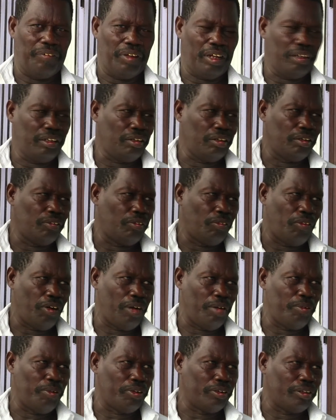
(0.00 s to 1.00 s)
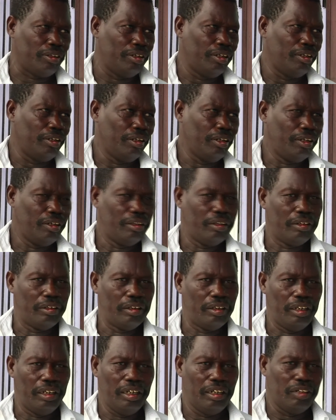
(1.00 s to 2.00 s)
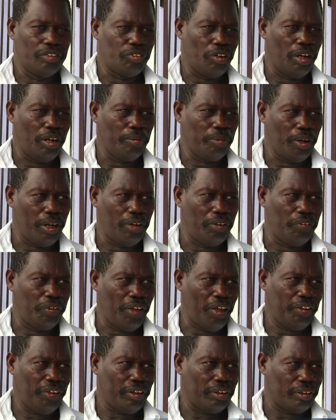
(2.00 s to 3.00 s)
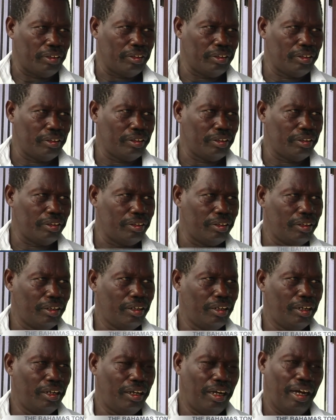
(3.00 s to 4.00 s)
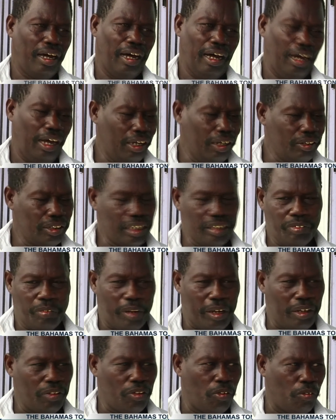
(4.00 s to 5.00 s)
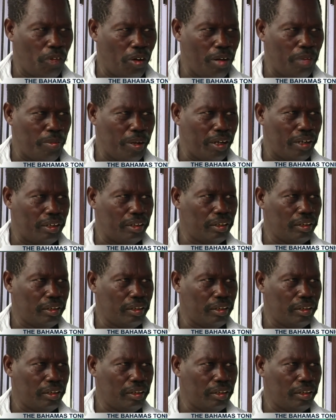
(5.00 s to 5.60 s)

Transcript: nothing to worry about. Either Dream Girl or nothing. I just waiting on one man.